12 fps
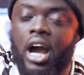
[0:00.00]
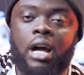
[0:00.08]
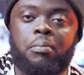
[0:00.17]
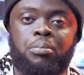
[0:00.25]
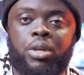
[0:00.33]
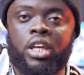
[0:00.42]

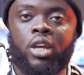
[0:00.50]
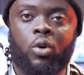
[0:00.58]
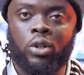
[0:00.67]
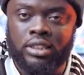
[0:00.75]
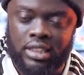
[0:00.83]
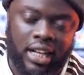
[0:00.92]
a pay
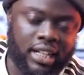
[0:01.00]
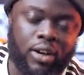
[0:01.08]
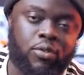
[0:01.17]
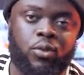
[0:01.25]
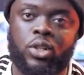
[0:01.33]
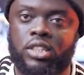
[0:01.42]
question and
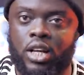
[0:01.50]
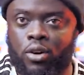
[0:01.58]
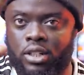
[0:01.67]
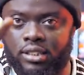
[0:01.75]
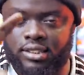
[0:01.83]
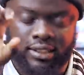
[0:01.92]
a phone in a
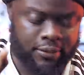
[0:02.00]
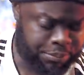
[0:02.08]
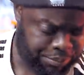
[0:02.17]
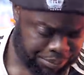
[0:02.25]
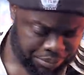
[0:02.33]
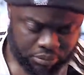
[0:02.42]
hornet.
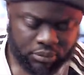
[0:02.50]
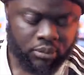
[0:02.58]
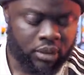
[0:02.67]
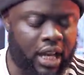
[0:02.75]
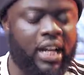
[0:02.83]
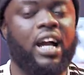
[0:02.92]

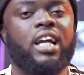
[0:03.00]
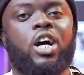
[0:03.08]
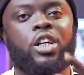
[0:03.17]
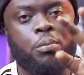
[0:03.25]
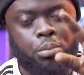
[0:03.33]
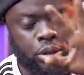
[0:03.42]
And I
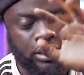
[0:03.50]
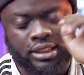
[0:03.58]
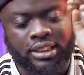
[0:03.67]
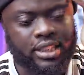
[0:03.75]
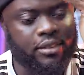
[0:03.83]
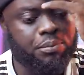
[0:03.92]
got on the post
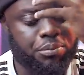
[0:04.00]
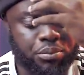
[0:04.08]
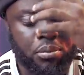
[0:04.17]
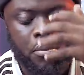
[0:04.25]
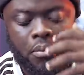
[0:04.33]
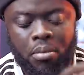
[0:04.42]
here.
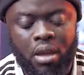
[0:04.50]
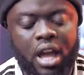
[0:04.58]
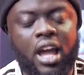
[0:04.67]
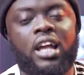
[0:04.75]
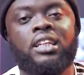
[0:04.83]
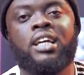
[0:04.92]

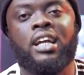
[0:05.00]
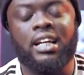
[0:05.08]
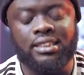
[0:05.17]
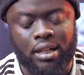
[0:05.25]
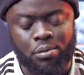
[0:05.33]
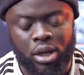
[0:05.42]
Then
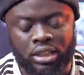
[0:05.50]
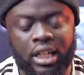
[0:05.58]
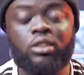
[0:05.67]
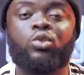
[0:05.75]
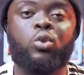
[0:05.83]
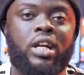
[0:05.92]
Asamoah
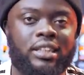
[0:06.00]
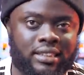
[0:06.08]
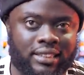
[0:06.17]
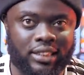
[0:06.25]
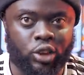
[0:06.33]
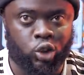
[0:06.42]
Gyan took a
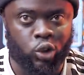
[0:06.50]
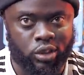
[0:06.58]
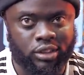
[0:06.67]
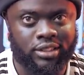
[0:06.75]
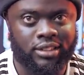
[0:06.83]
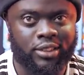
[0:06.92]

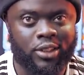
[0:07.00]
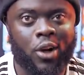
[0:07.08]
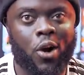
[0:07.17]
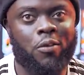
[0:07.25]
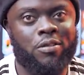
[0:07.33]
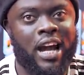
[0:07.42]
screenshot
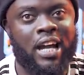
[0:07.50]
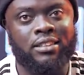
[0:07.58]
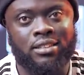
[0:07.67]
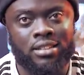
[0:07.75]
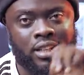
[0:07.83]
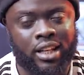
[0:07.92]
of
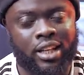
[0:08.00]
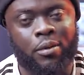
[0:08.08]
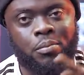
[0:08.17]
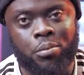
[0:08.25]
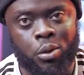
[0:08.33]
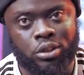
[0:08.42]
that
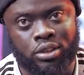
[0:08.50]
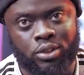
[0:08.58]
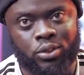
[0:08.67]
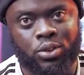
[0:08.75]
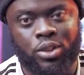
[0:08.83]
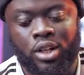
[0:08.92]
uh, post, you
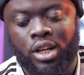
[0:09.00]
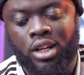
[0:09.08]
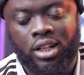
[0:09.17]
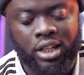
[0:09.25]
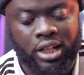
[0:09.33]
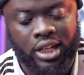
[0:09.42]
know.
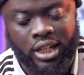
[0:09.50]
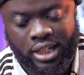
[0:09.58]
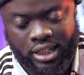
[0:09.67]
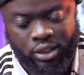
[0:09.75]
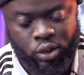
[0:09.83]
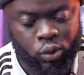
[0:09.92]
Uh,
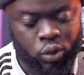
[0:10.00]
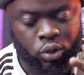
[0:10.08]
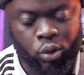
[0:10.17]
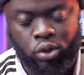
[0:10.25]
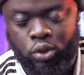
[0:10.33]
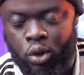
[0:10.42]
and it's,
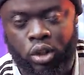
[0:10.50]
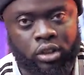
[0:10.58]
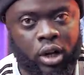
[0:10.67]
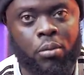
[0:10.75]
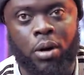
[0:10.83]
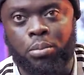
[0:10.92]
those called
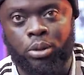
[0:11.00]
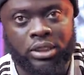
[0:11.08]
now I'm